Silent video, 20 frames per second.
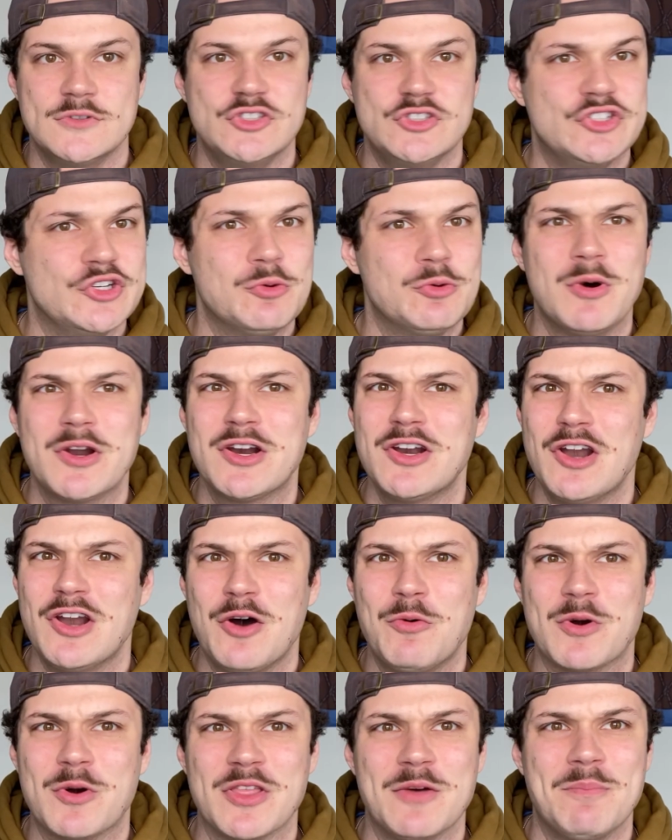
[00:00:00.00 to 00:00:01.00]
Do you want to know
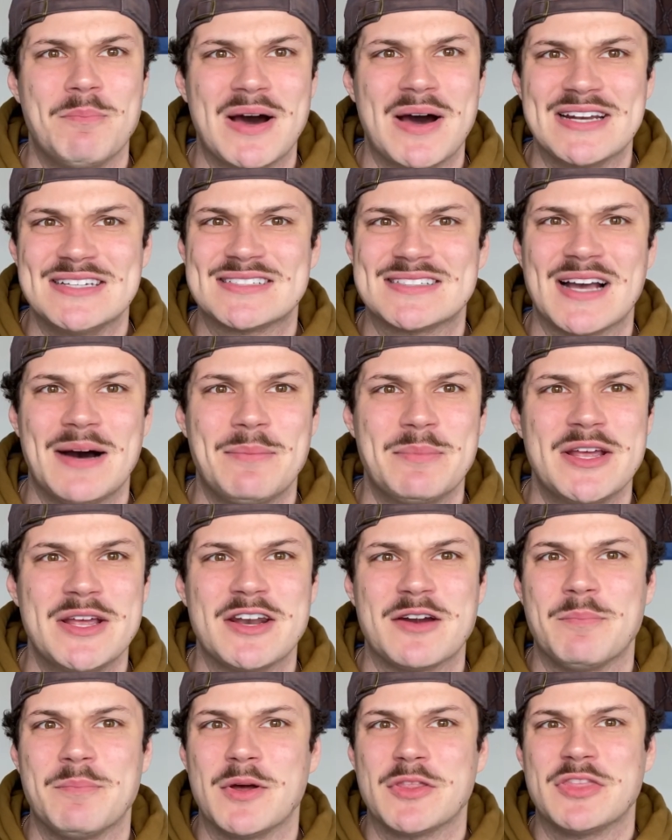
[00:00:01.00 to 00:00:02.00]
where the money's coming
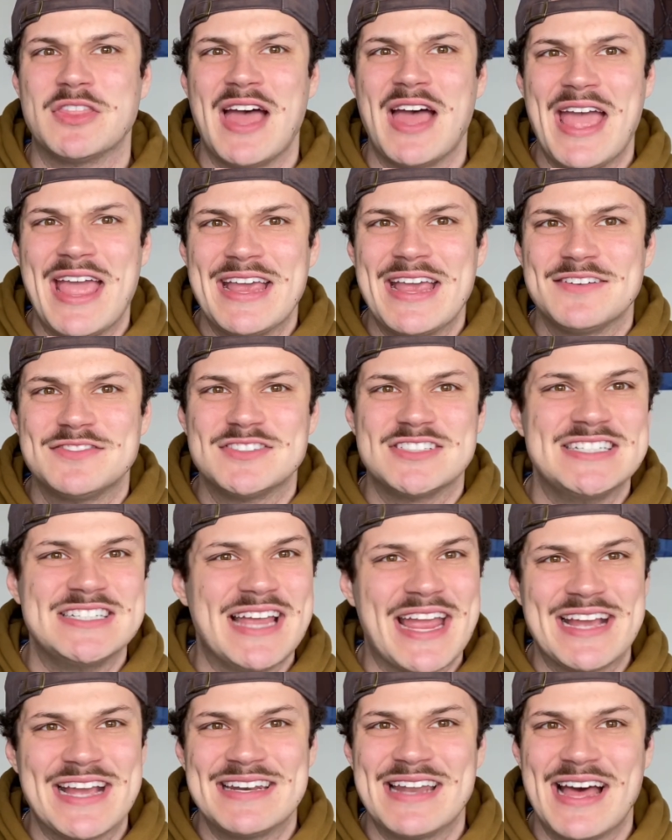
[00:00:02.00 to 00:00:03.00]
in on both the AFC
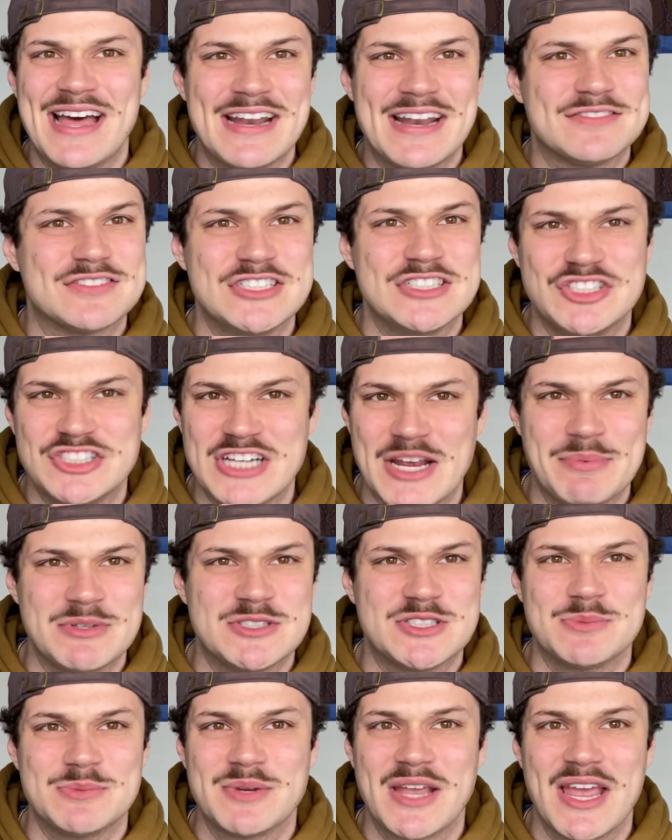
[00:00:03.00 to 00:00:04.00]
and NFC
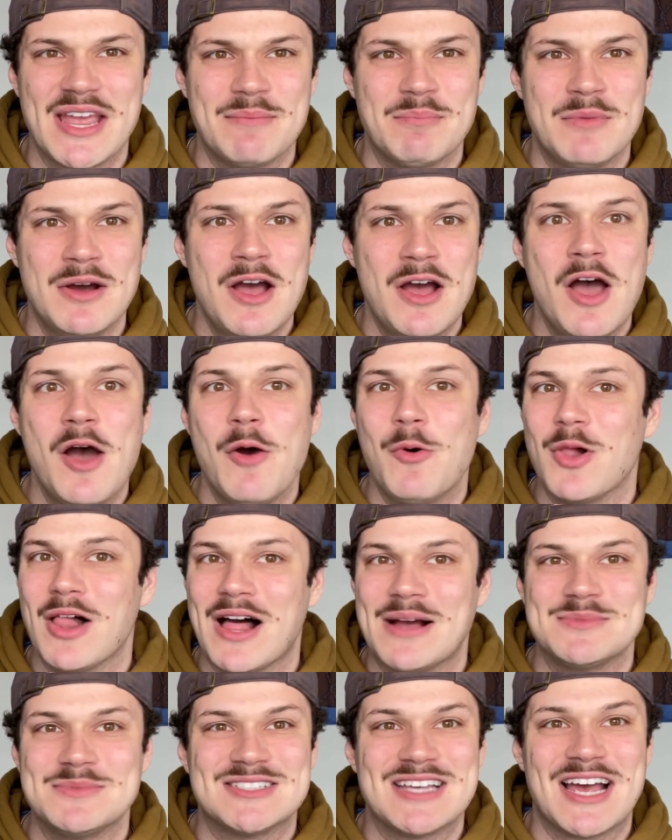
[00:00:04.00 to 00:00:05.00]
Championship game? Well,
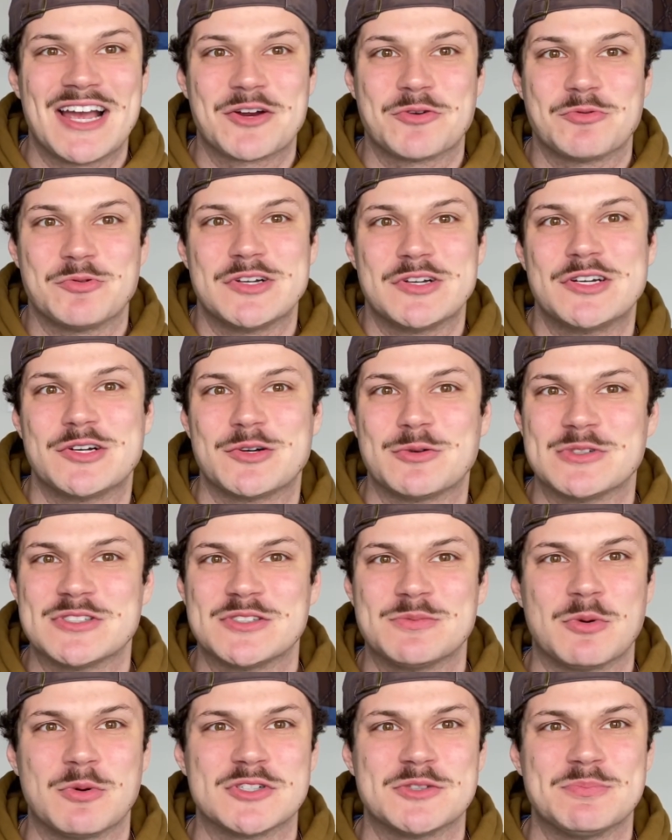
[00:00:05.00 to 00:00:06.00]
I'm Zach Reger with
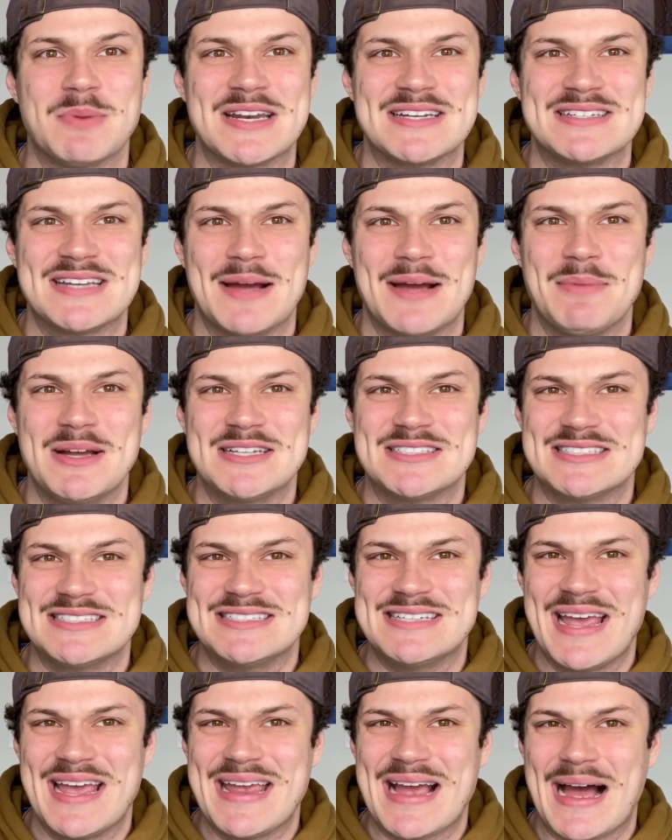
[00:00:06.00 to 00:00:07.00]
Sports Betting Dime, and
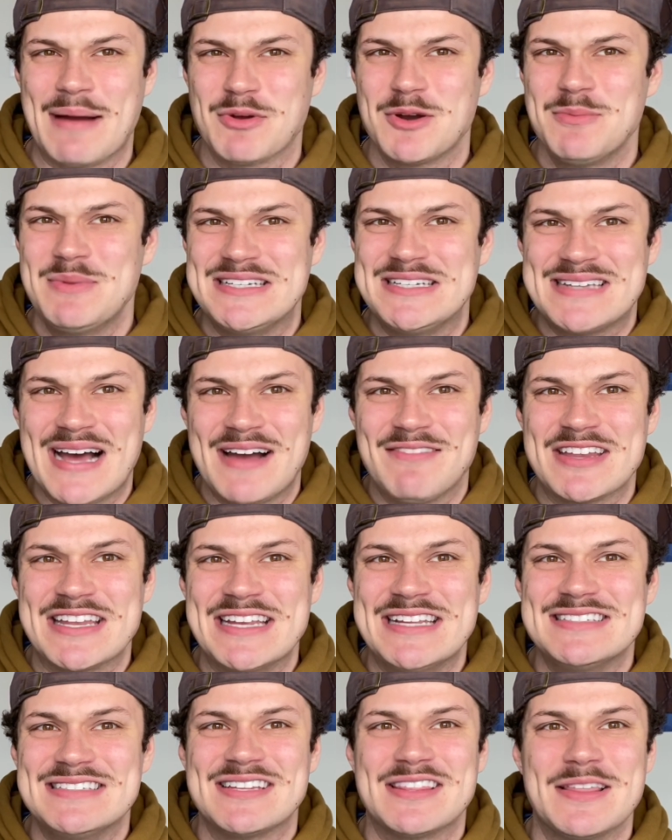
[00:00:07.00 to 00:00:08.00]
today I'm going to be diving
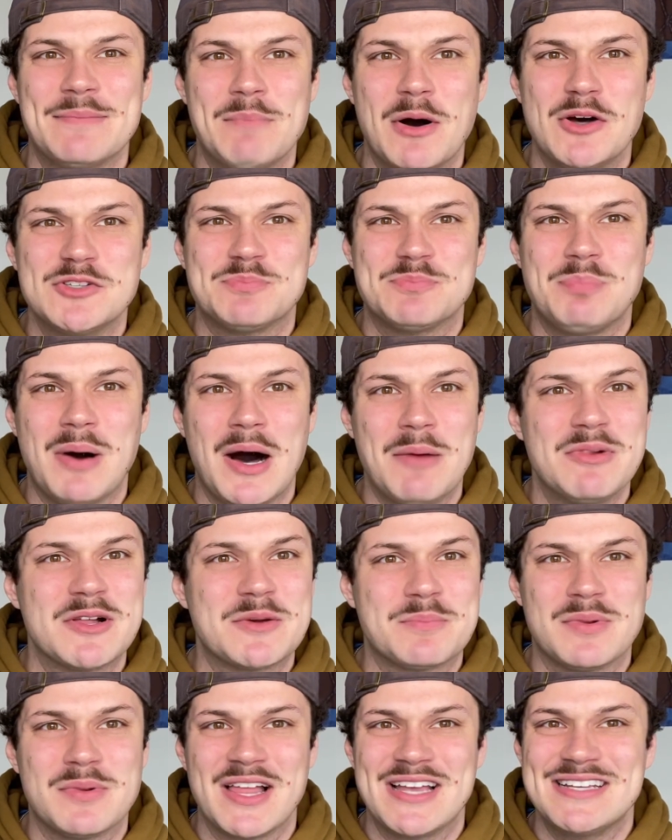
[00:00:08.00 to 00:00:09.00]
into the most
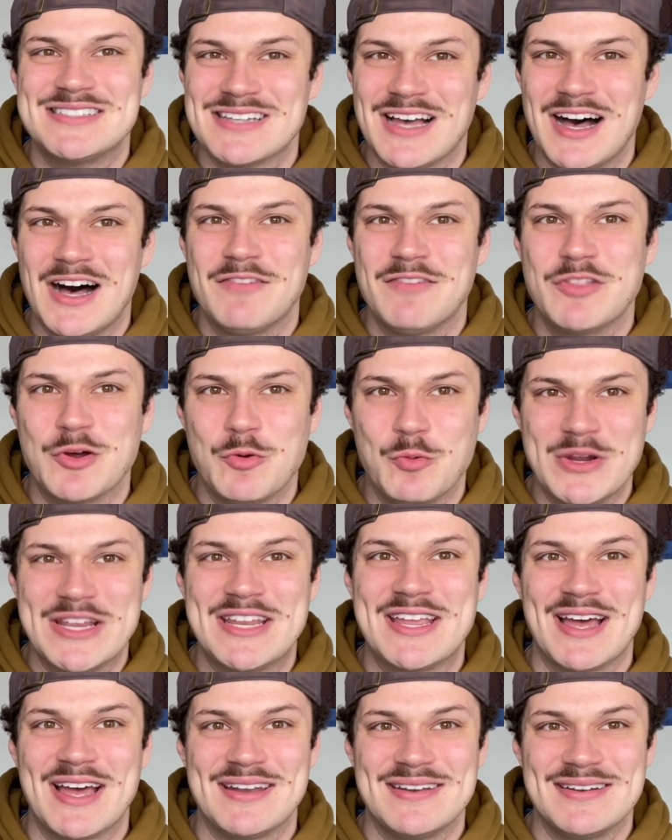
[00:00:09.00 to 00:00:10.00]
public plays of the
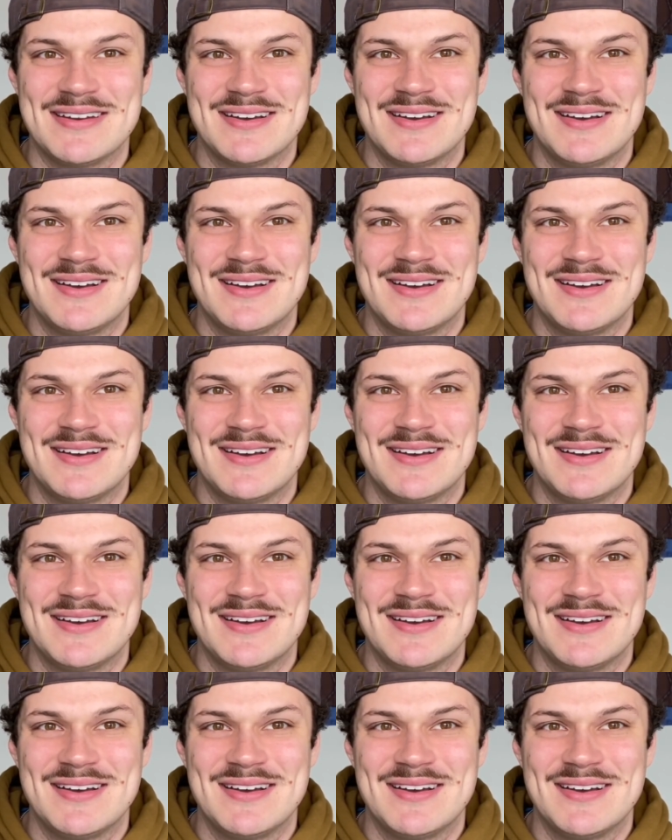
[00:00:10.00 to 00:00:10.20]
weekend.